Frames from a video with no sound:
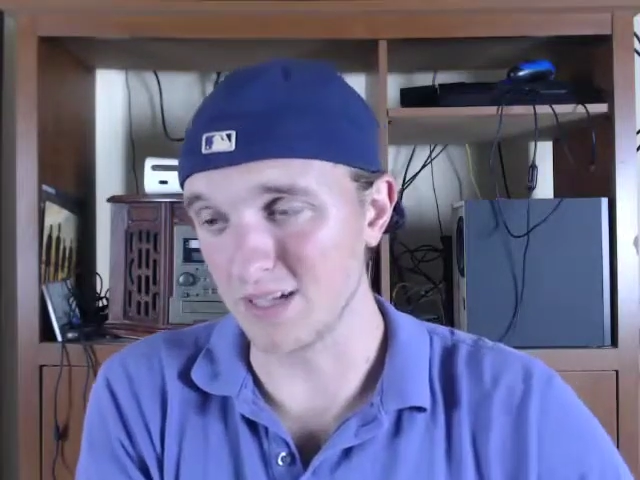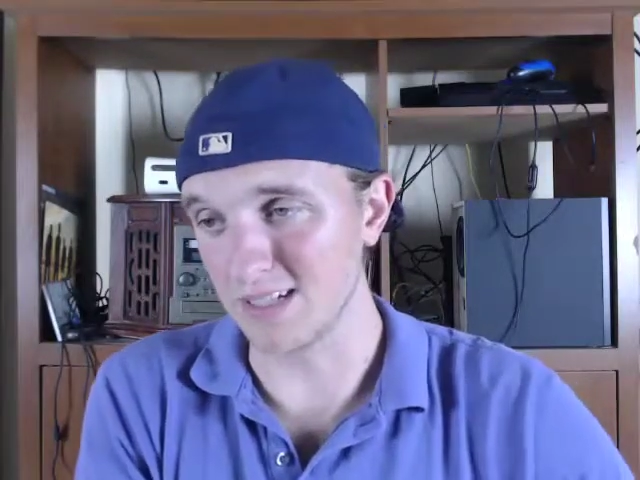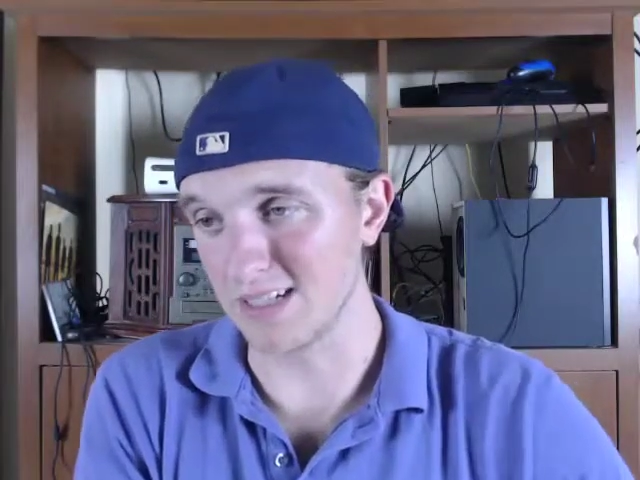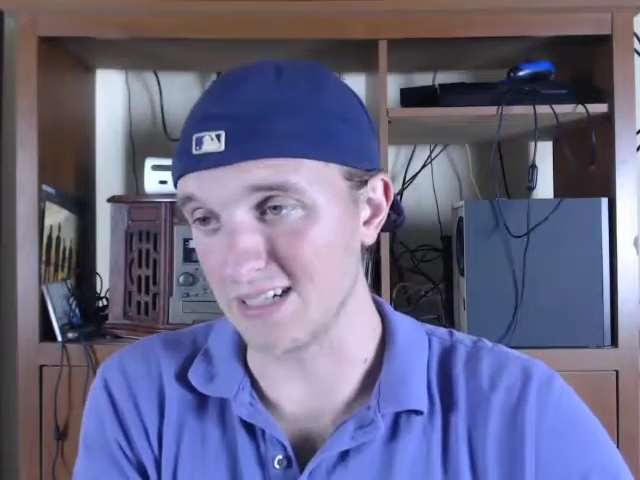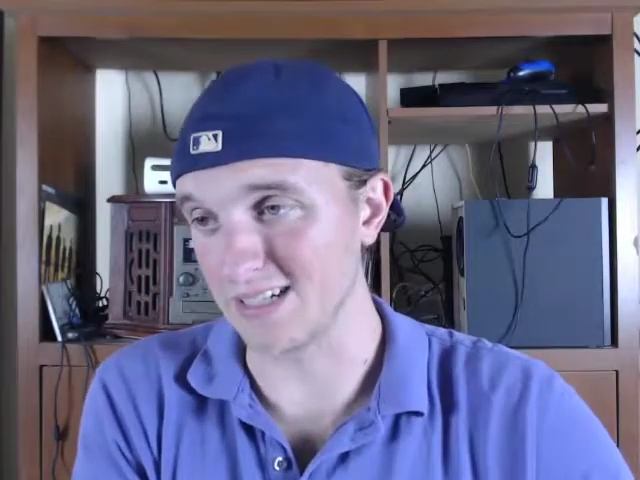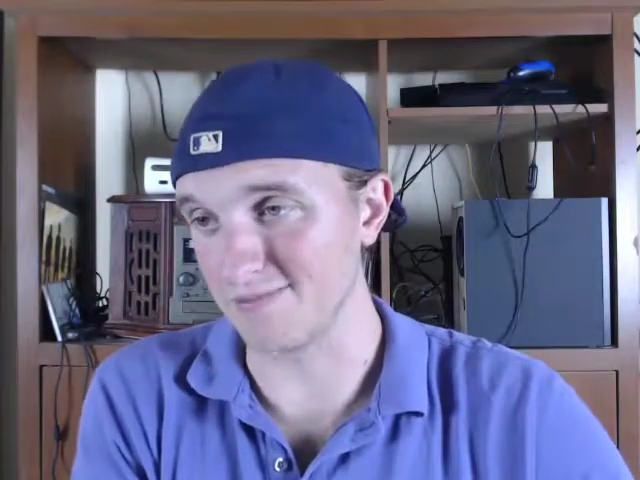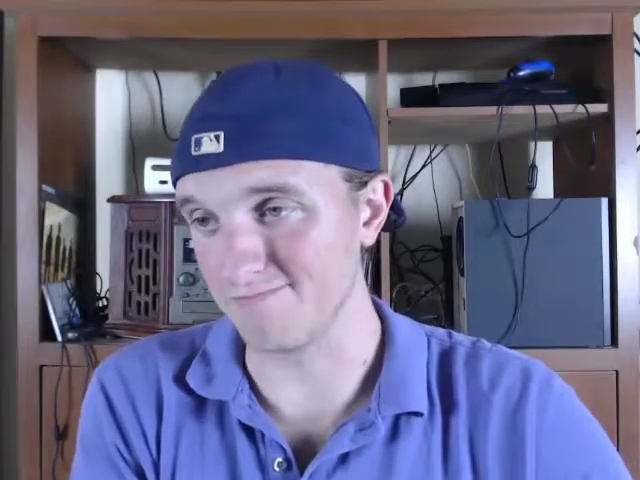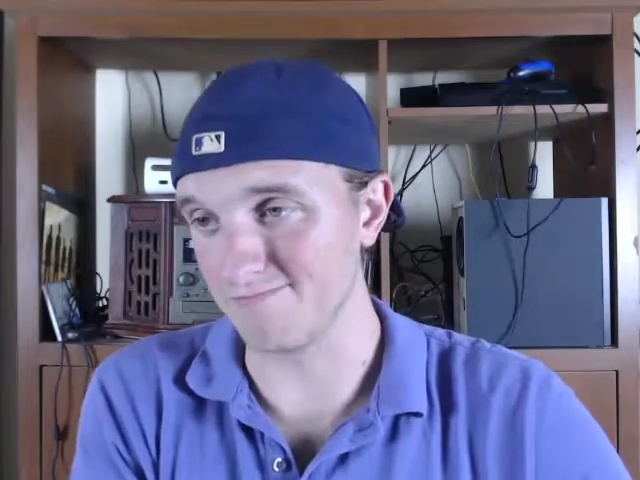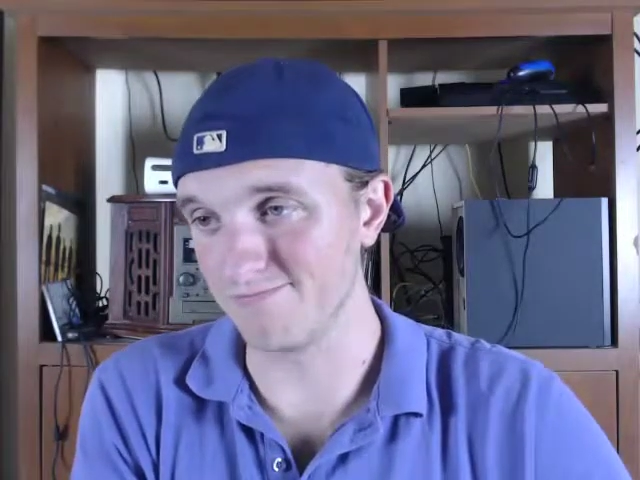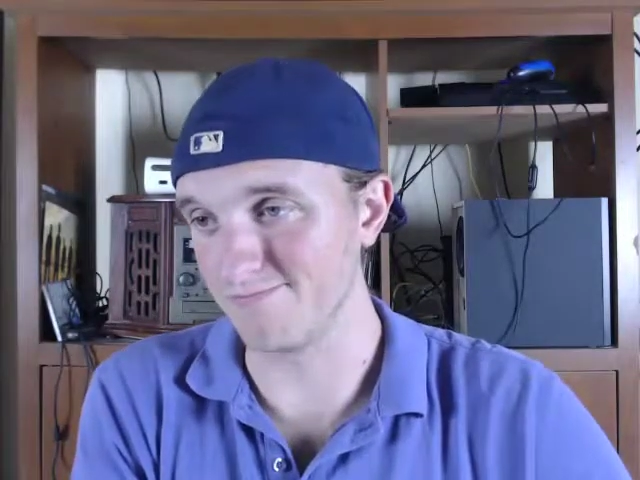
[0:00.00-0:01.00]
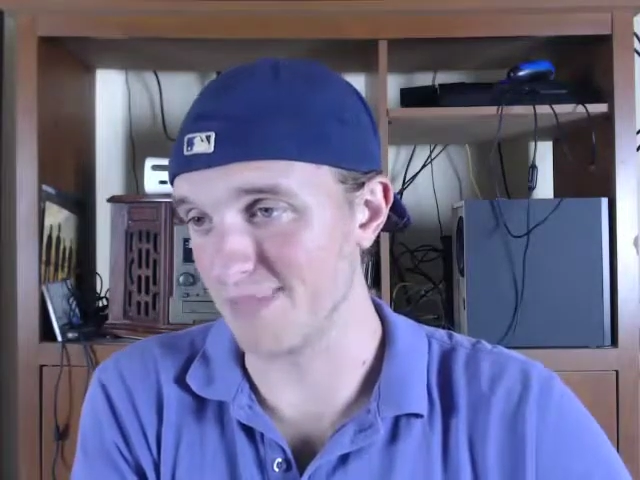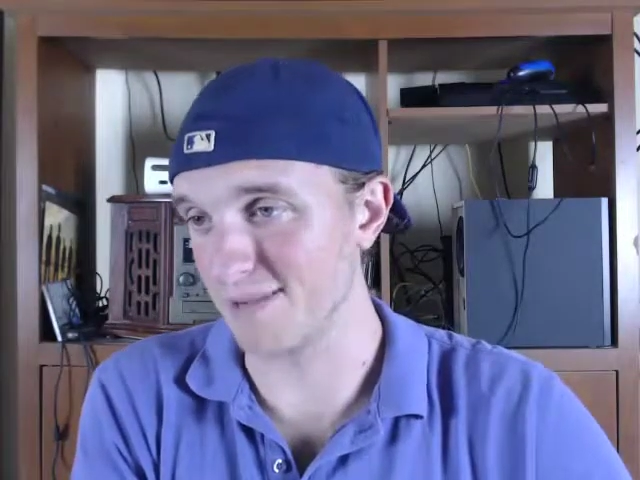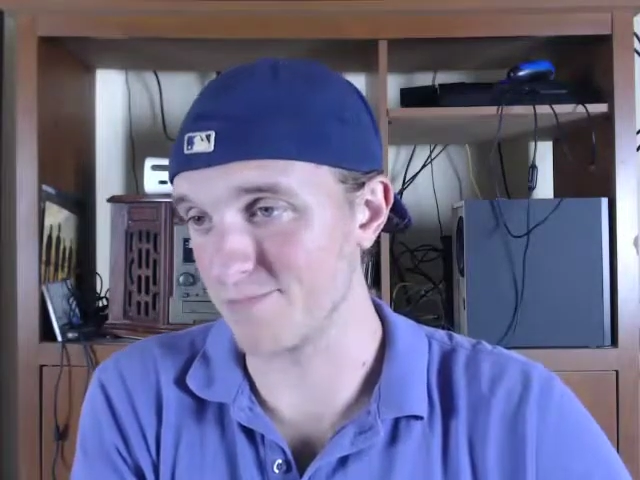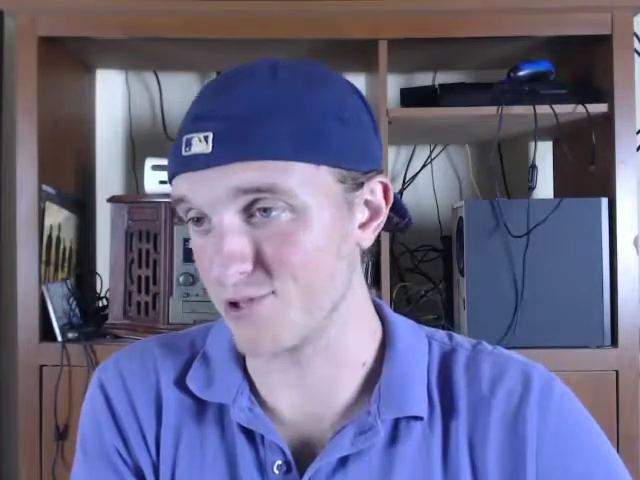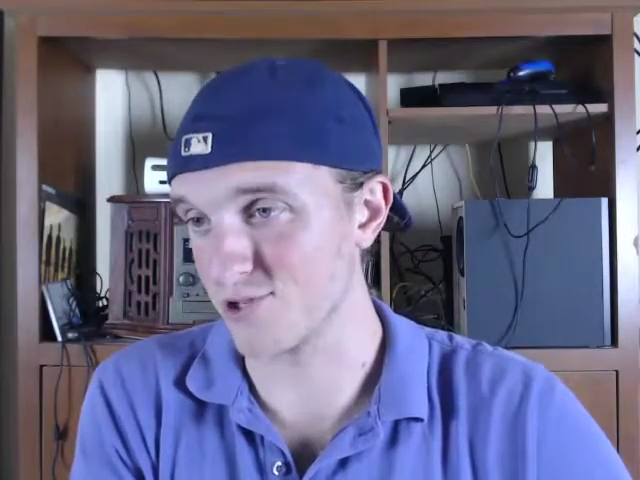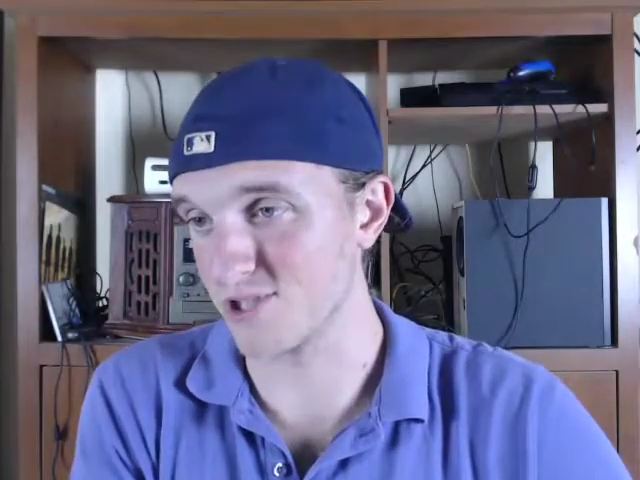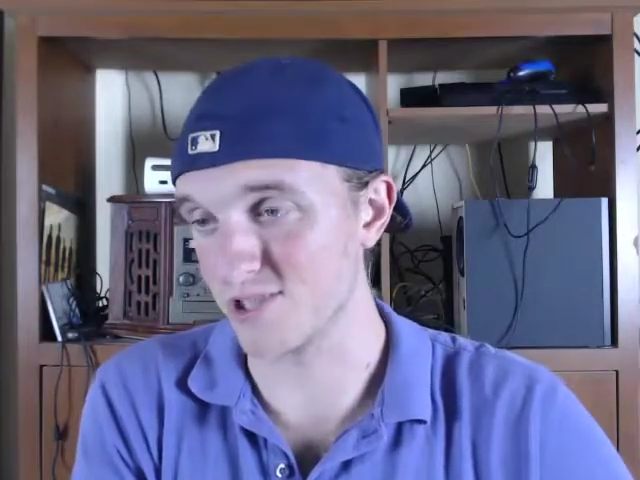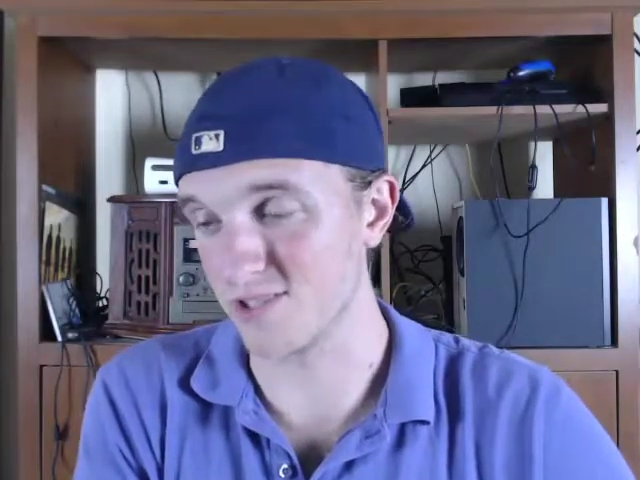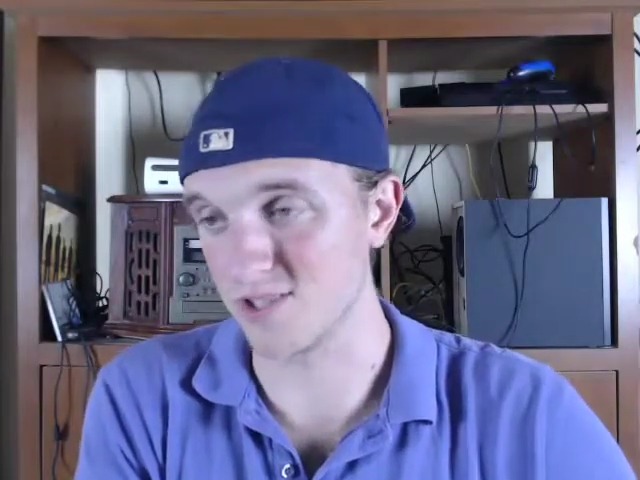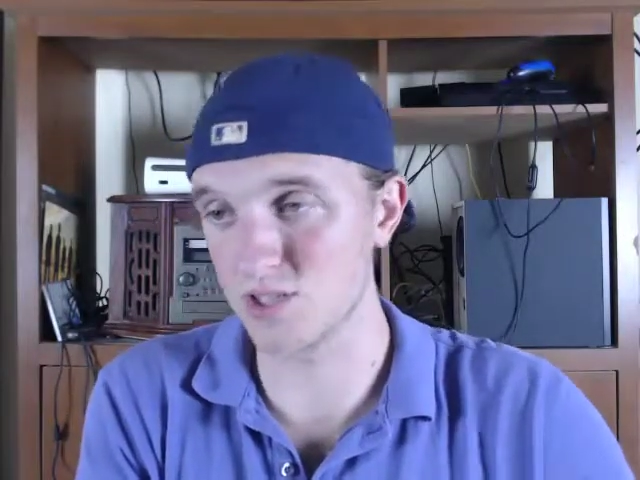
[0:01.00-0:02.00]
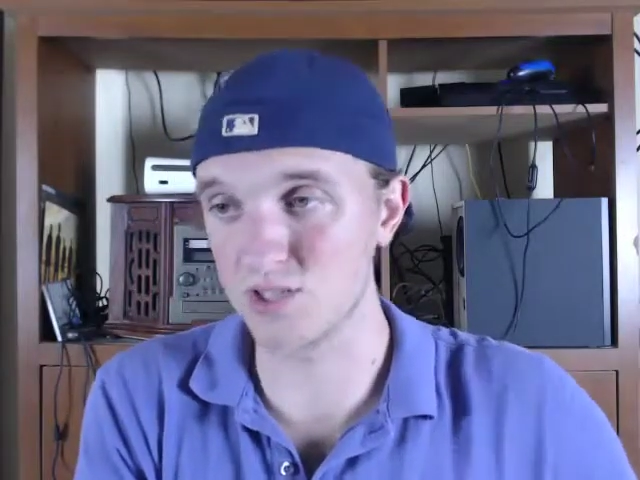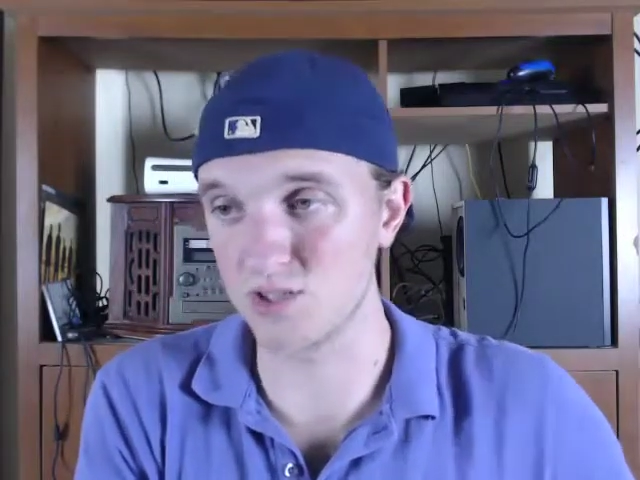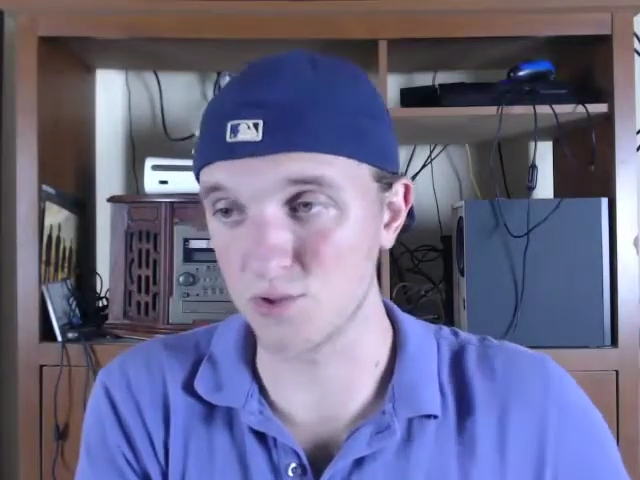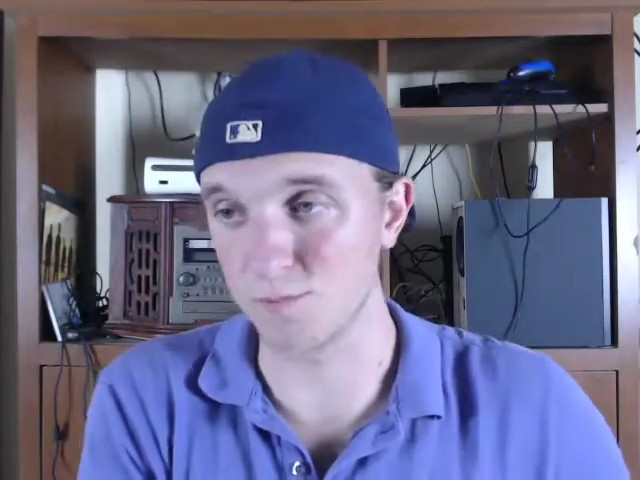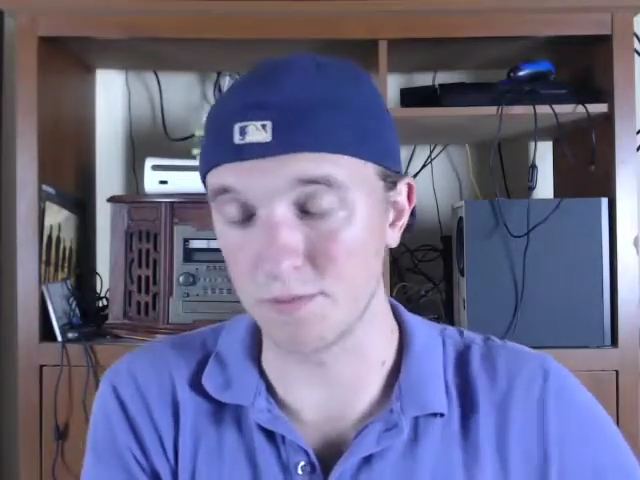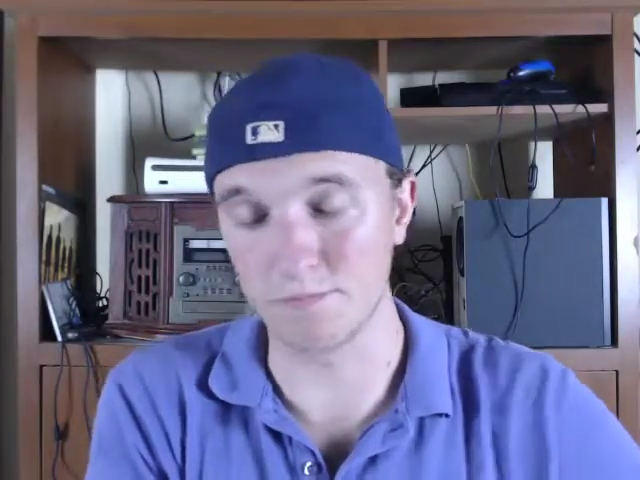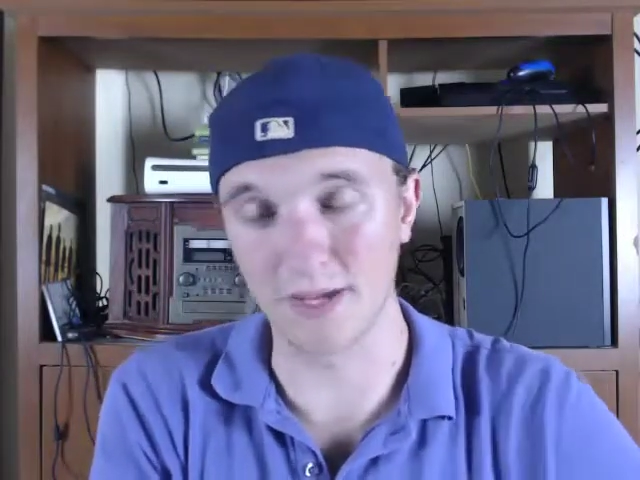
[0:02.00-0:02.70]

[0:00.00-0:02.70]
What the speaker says: Matt Patricia and his stupid